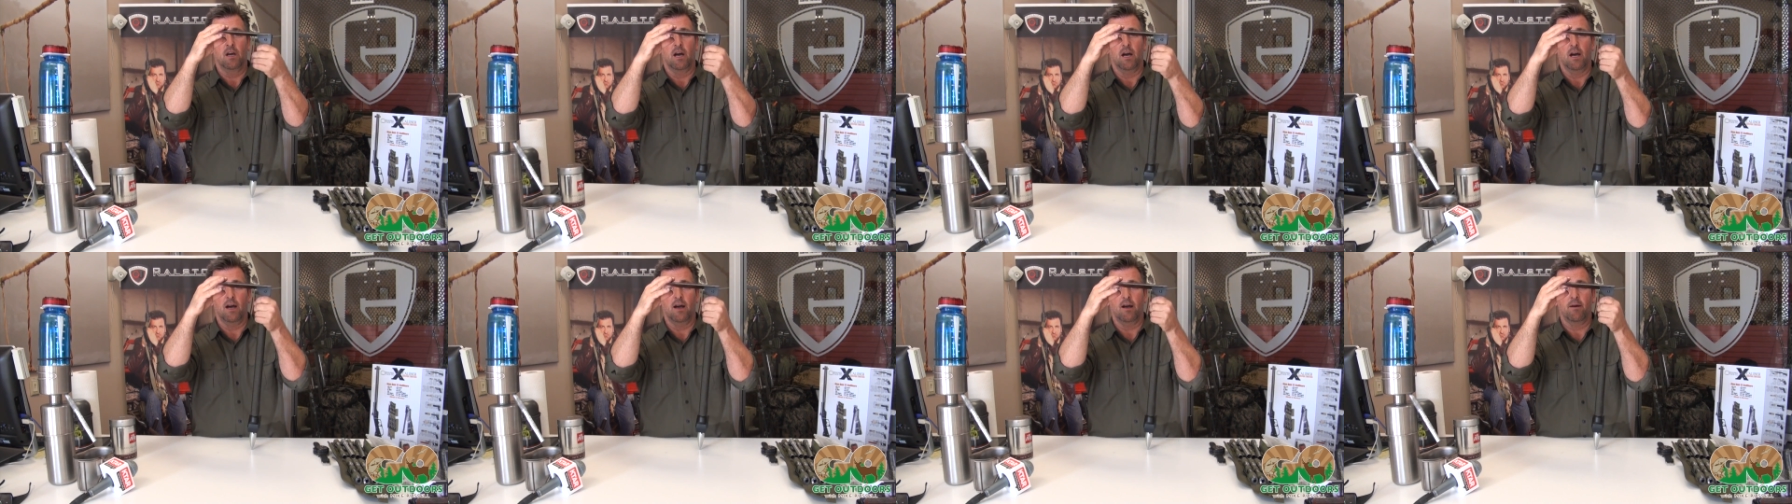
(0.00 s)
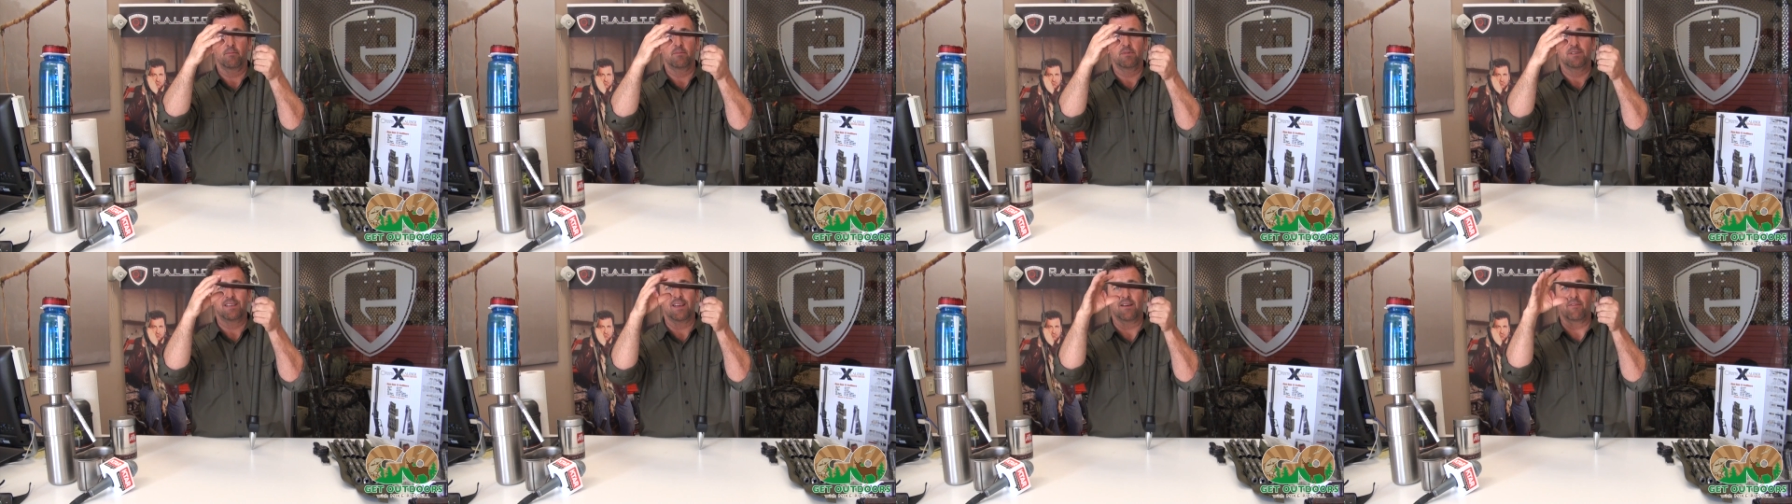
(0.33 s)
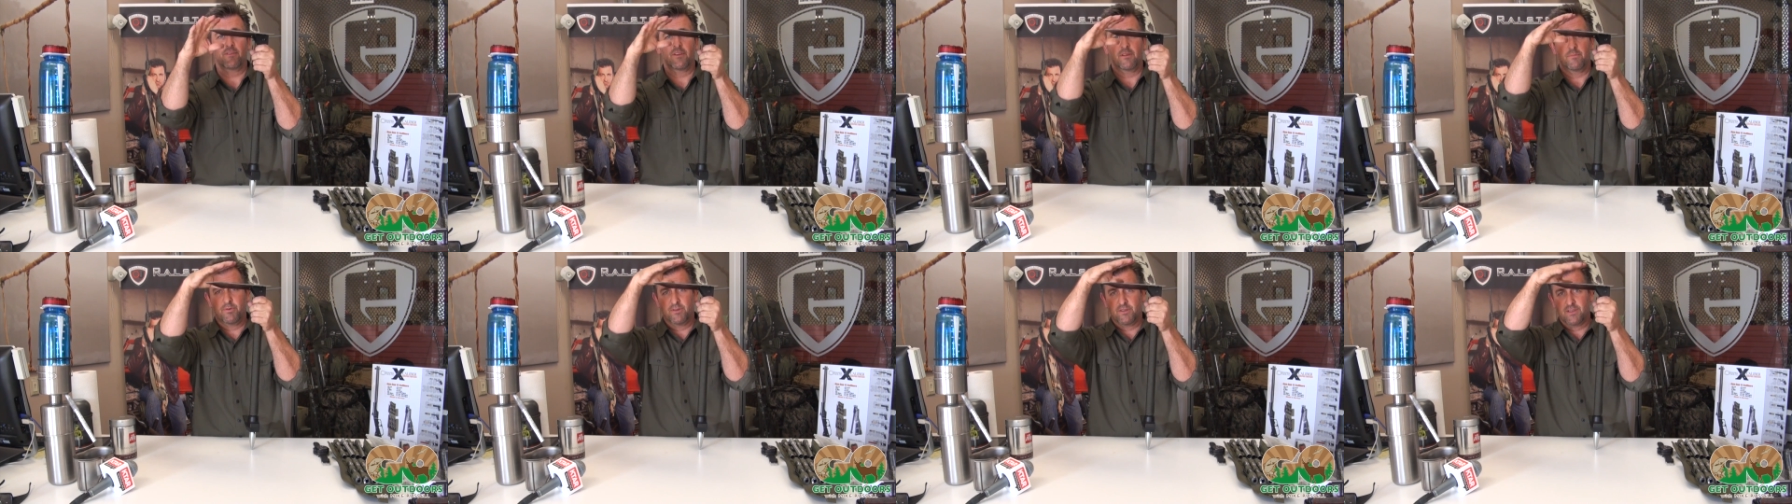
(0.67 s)
Um,
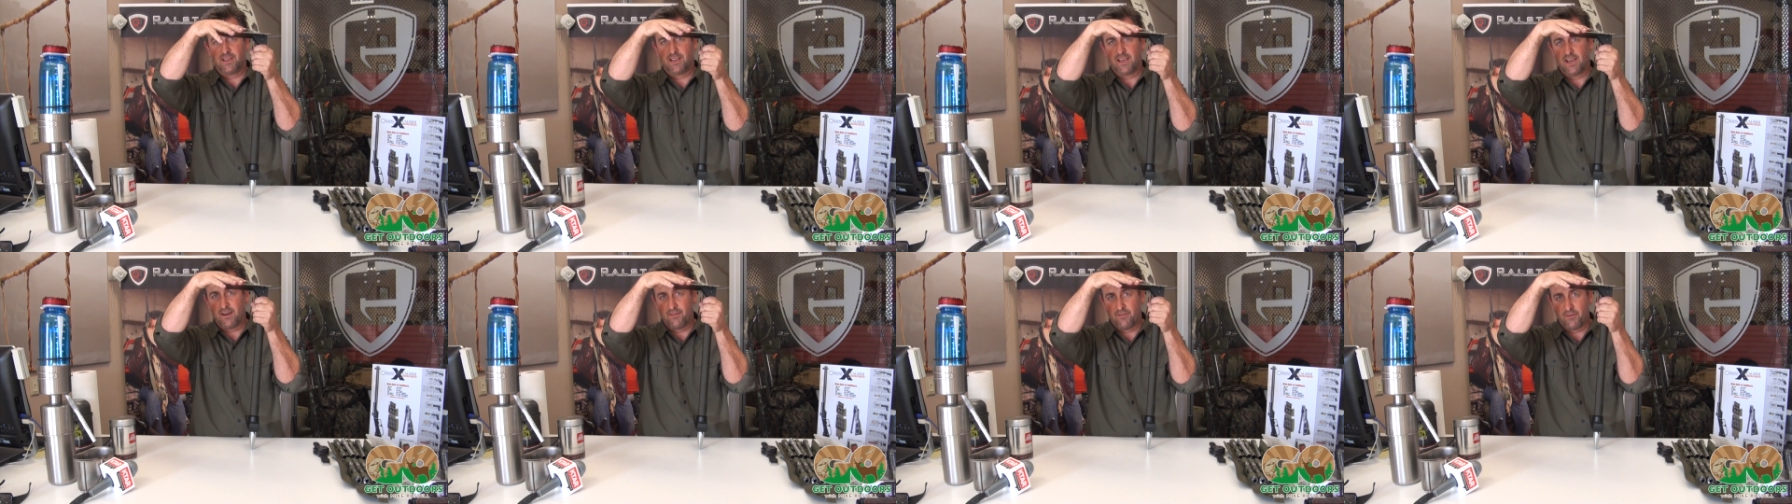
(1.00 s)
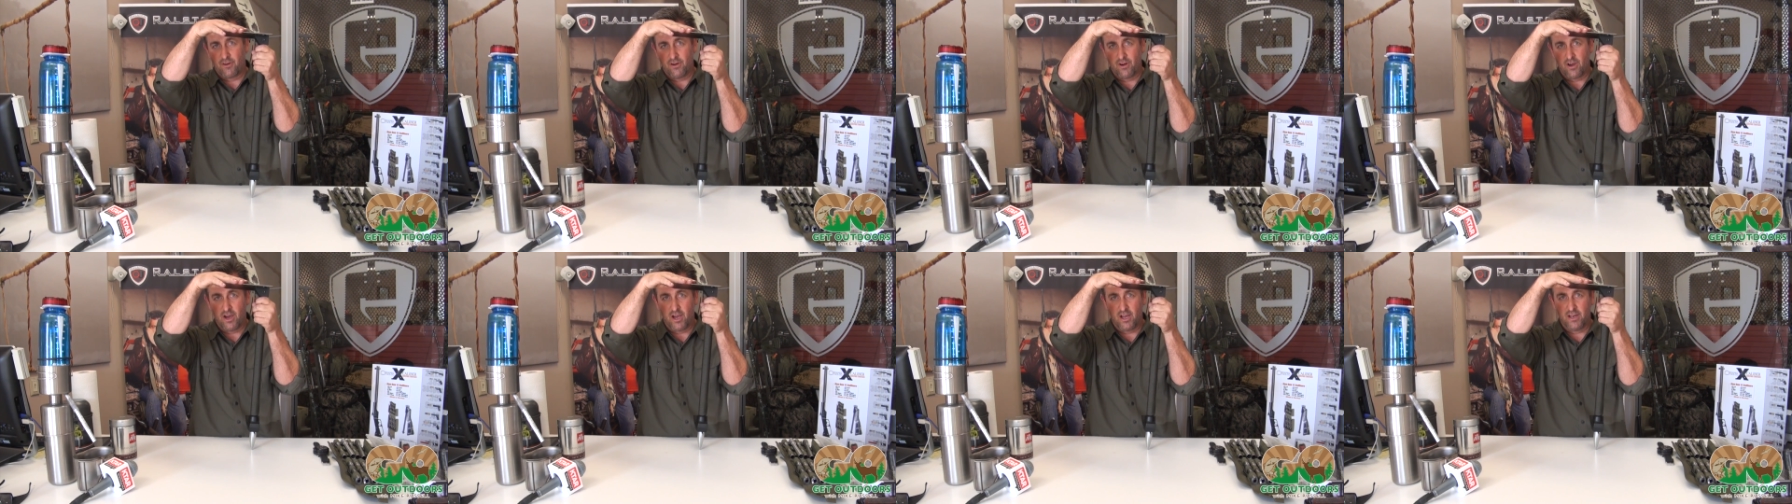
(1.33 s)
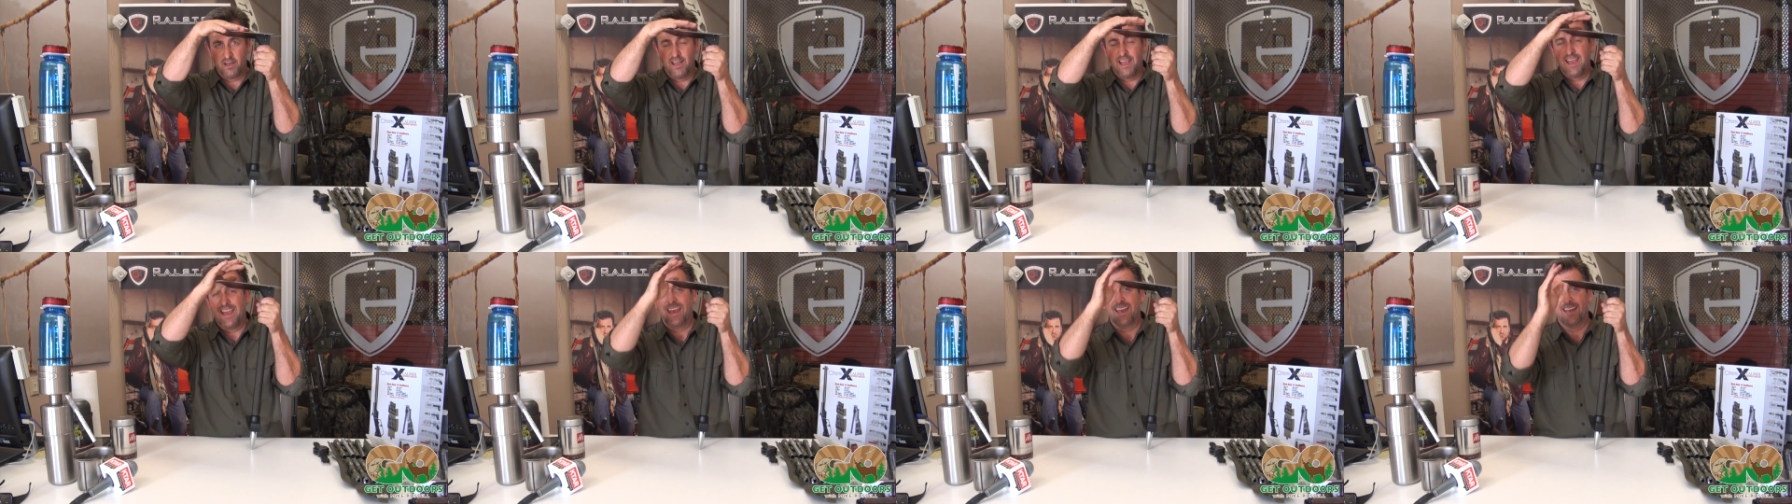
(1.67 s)
definitely put the cover
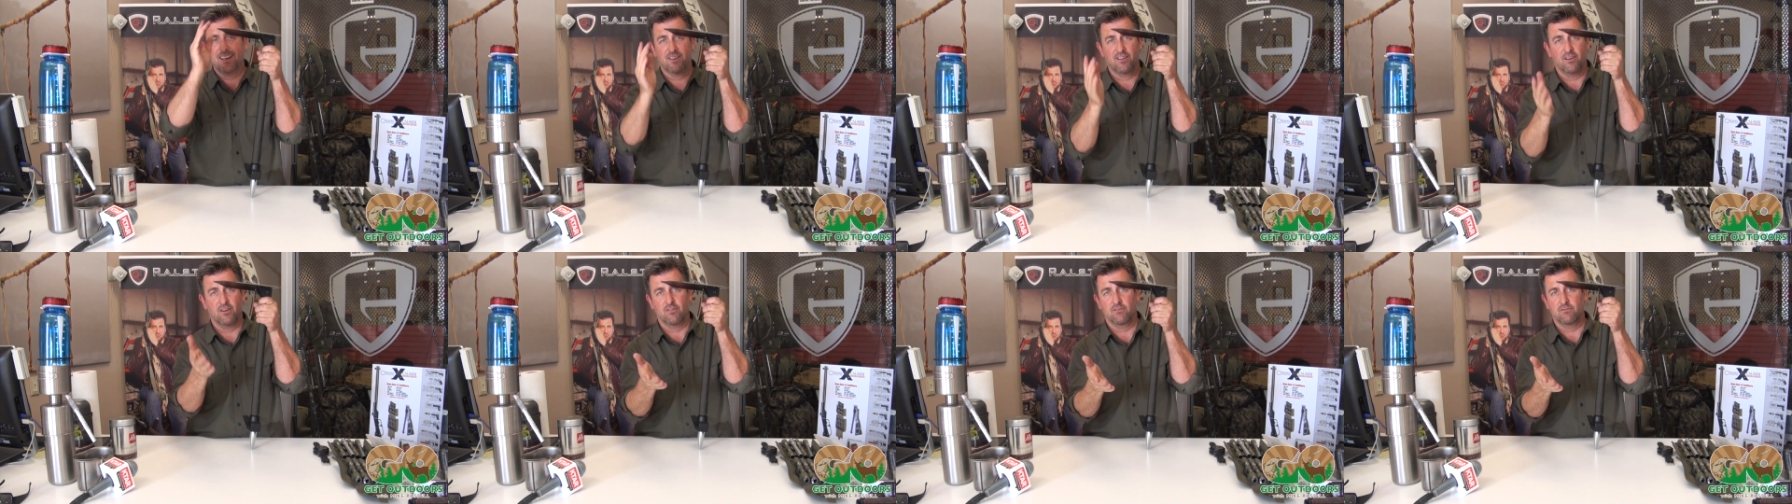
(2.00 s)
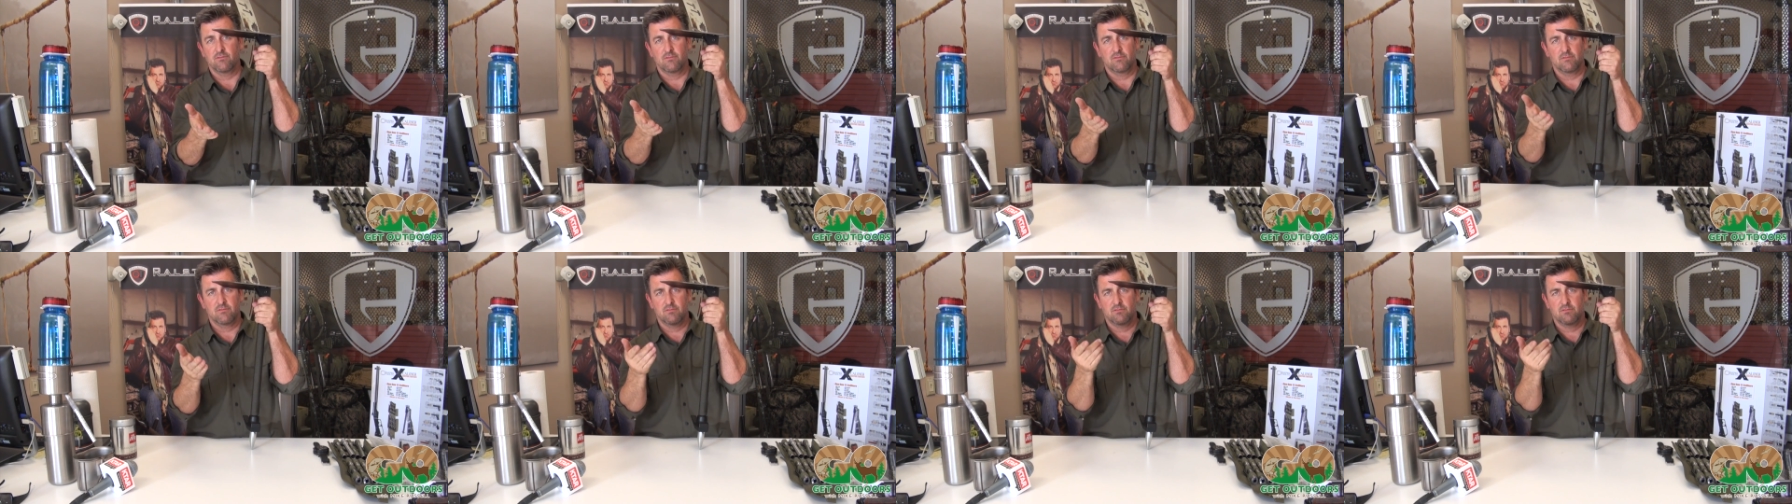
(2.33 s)
on and don't